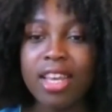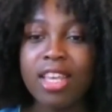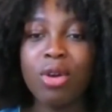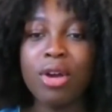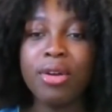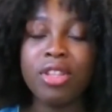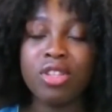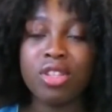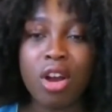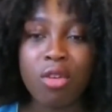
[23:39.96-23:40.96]
You'll go to the
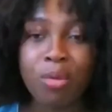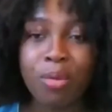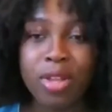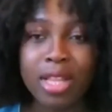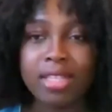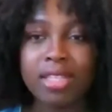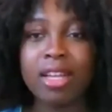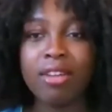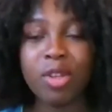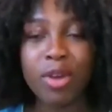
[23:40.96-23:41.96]
STAR report, that's a
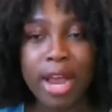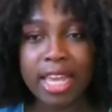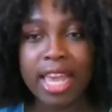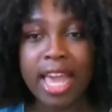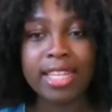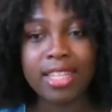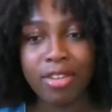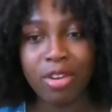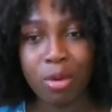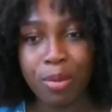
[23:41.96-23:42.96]
self-tracking
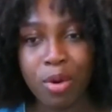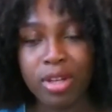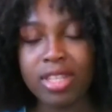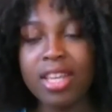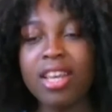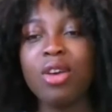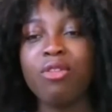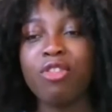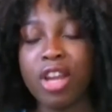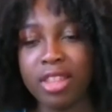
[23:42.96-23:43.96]
activity report
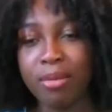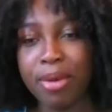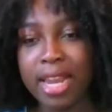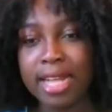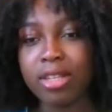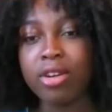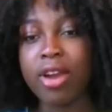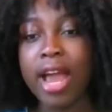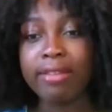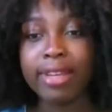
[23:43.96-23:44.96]
for Nothing But Nets on our
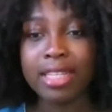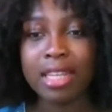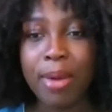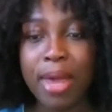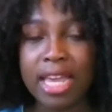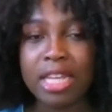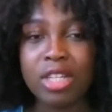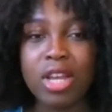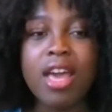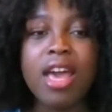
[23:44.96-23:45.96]
advocacy
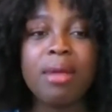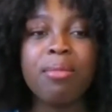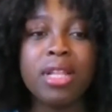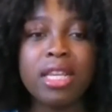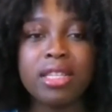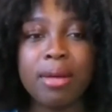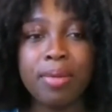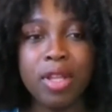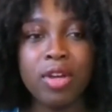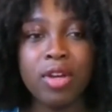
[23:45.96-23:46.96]
page. And please
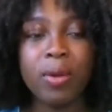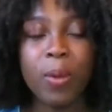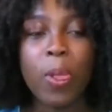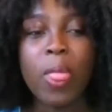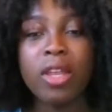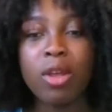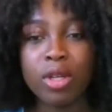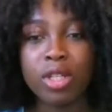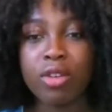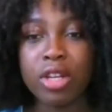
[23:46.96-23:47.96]
upload your
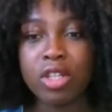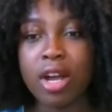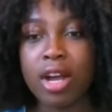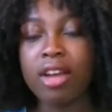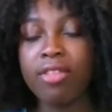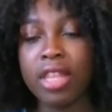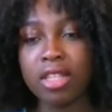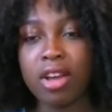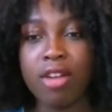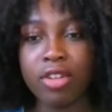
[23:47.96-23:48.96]
screenshot of this
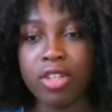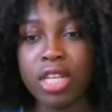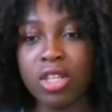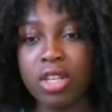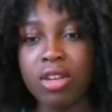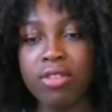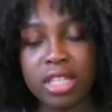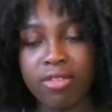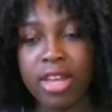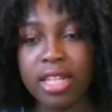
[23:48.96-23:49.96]
conversation, of
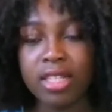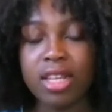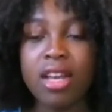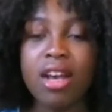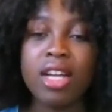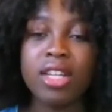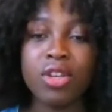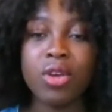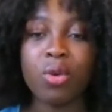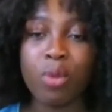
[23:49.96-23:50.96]
this event, under
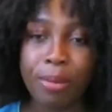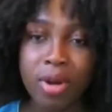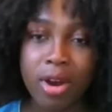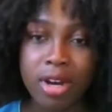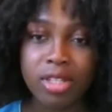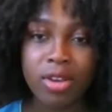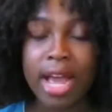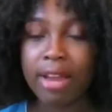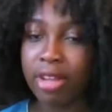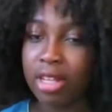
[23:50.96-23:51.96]
your webinars, your
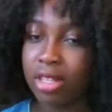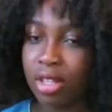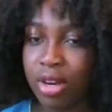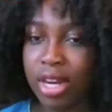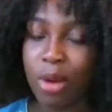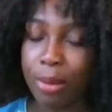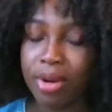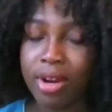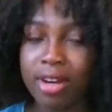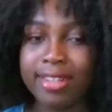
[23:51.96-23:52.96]
advocacy training
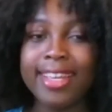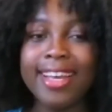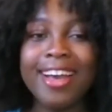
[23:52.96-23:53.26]
webinars,